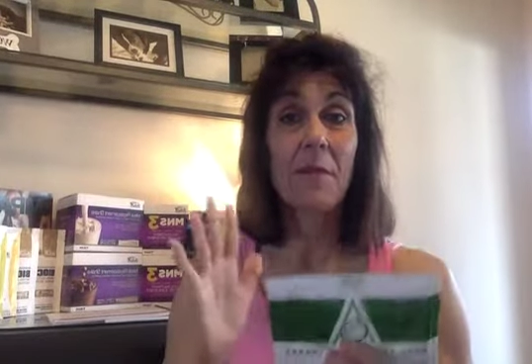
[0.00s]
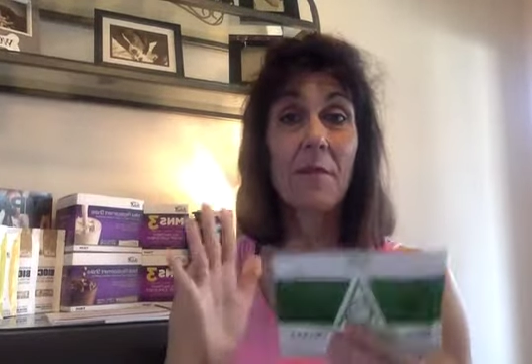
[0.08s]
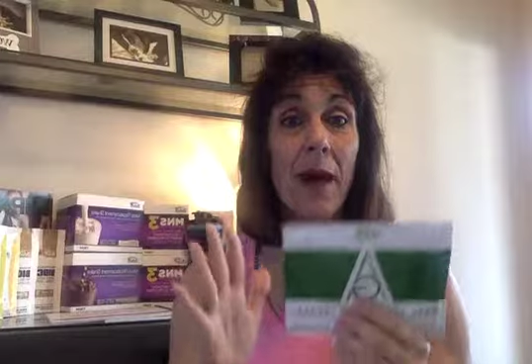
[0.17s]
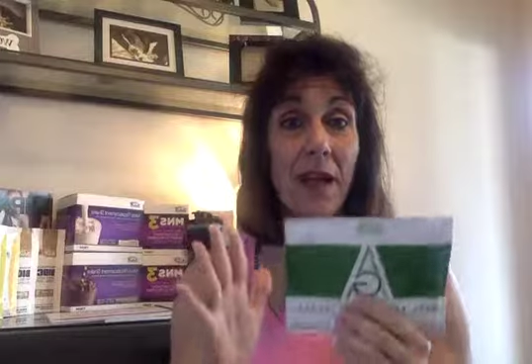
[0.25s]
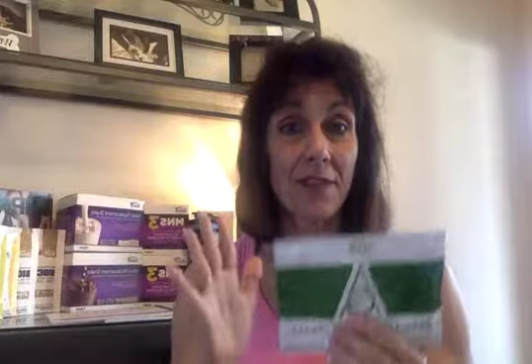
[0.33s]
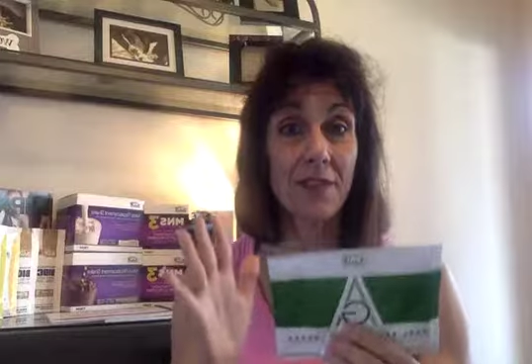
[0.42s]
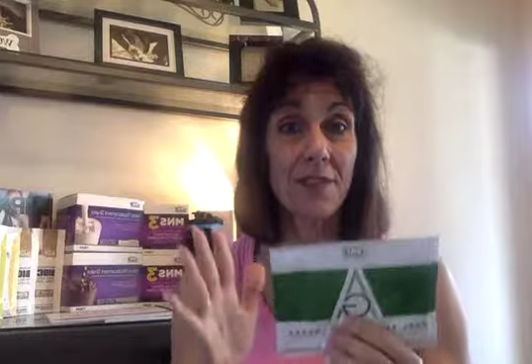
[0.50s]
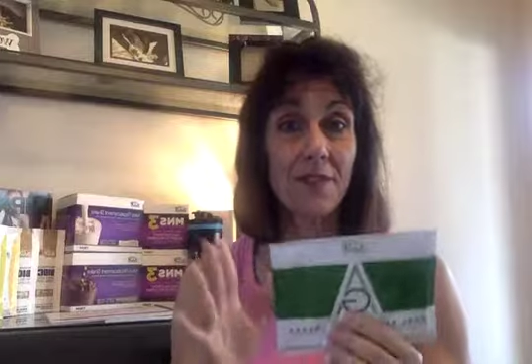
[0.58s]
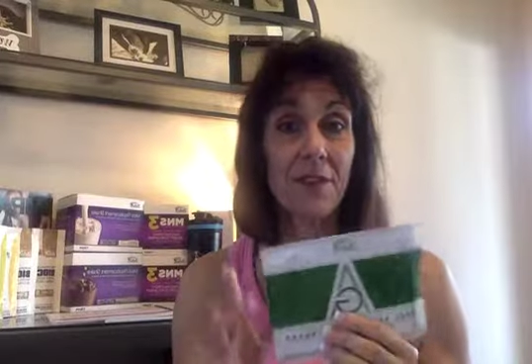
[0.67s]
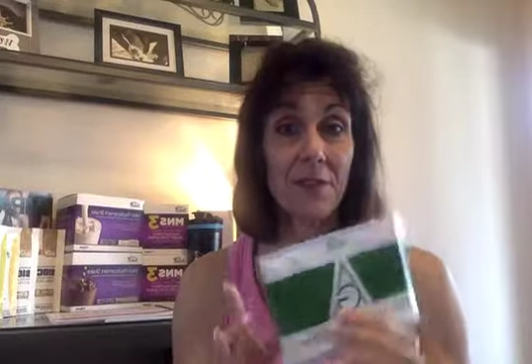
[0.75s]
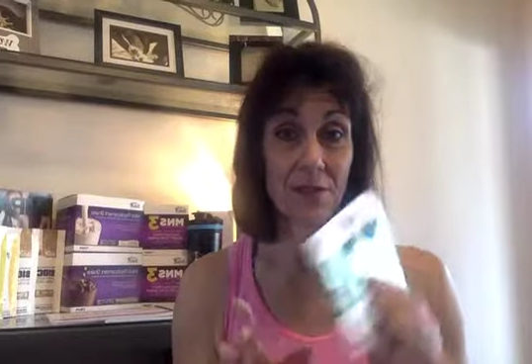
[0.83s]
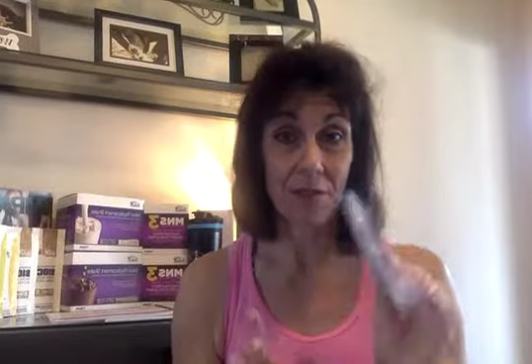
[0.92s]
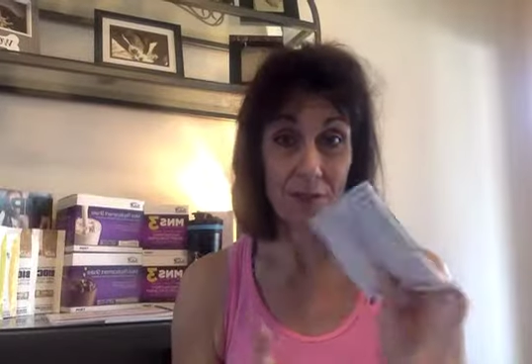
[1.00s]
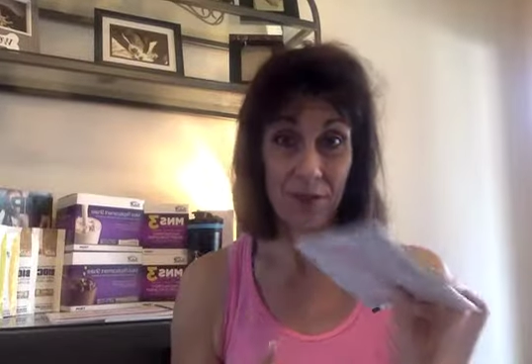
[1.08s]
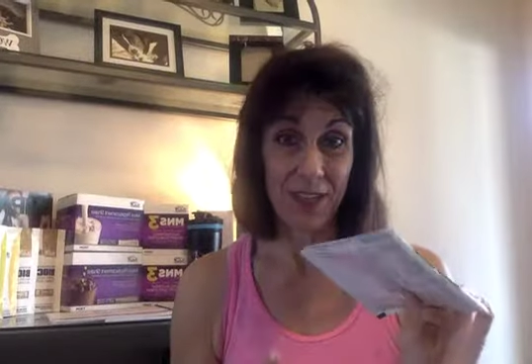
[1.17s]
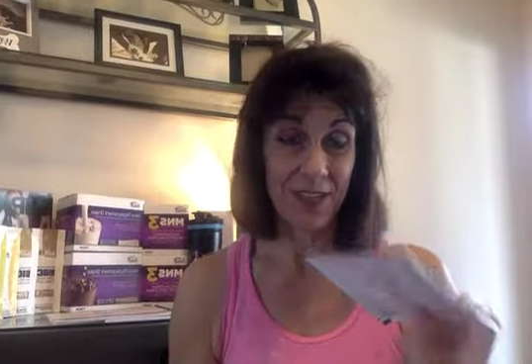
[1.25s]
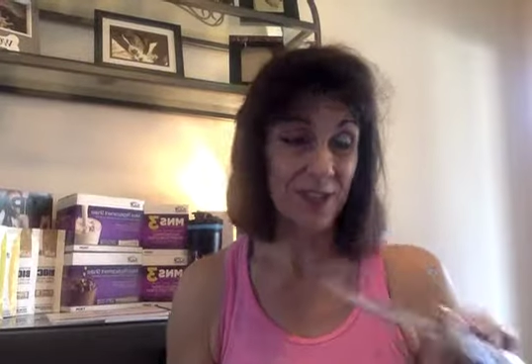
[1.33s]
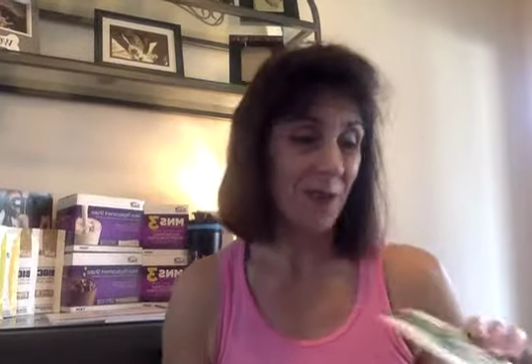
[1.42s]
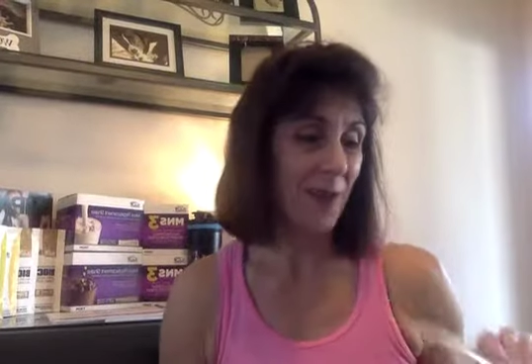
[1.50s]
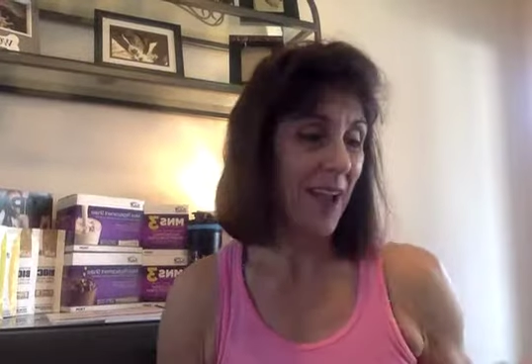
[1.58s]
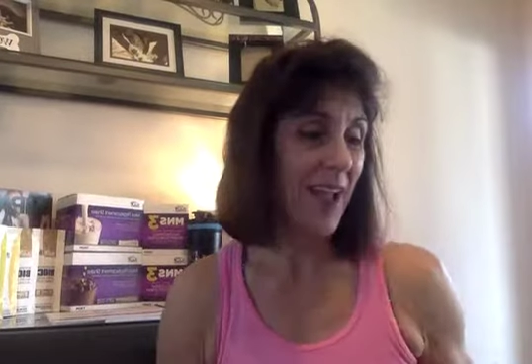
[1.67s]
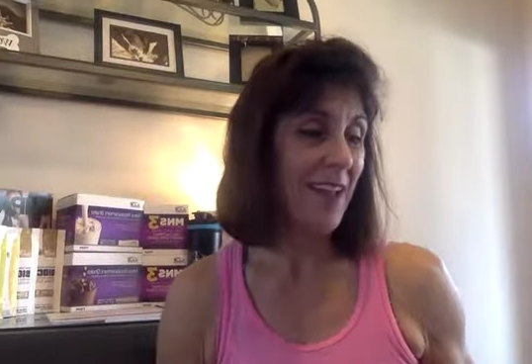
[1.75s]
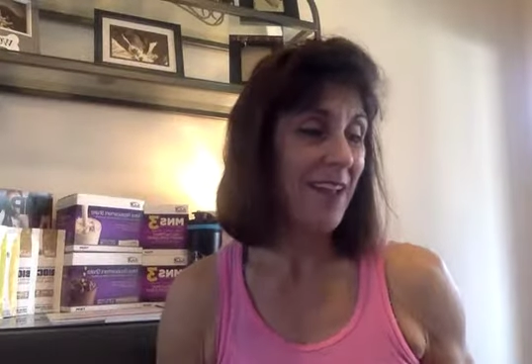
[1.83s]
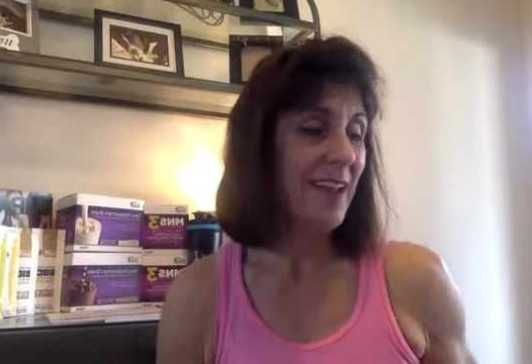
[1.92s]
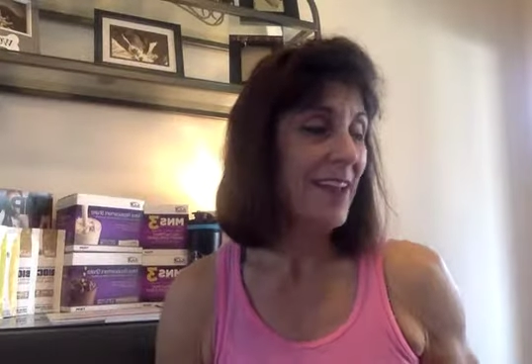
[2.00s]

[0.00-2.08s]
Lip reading: balance of those nutrients, okay?